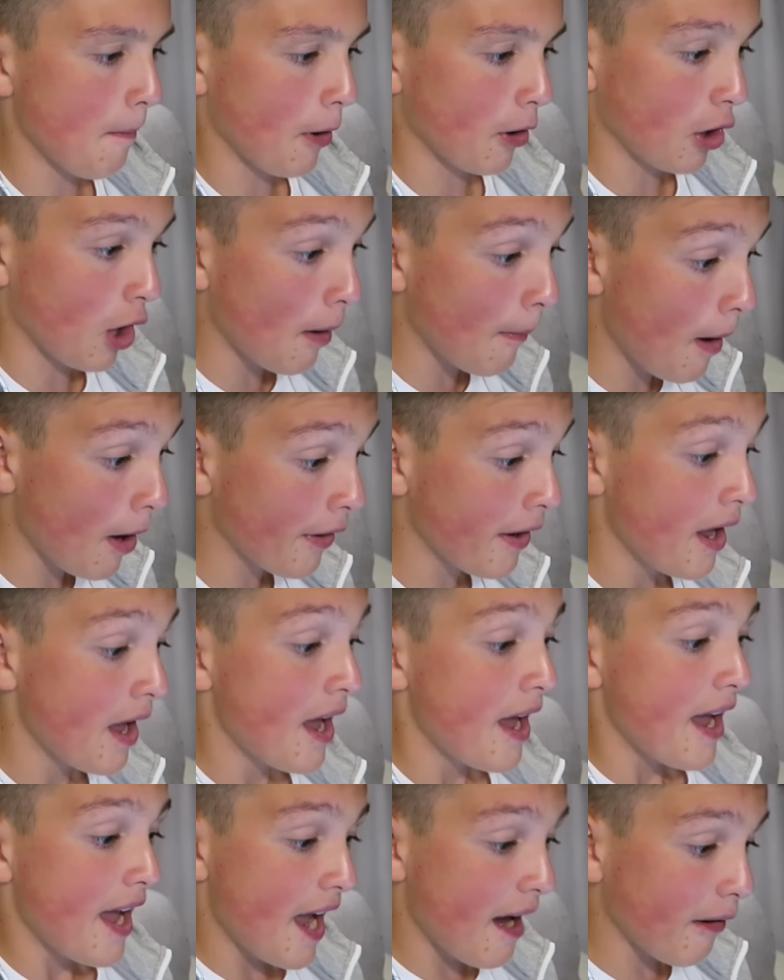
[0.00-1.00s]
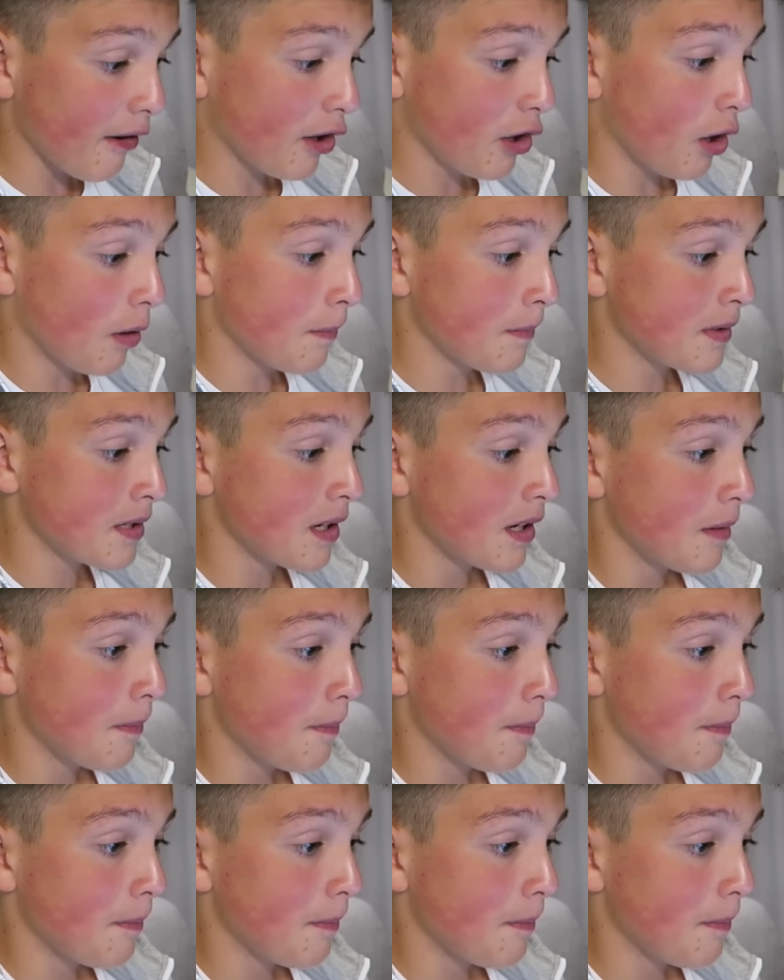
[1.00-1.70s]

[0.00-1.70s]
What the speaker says: but come on, here it comes.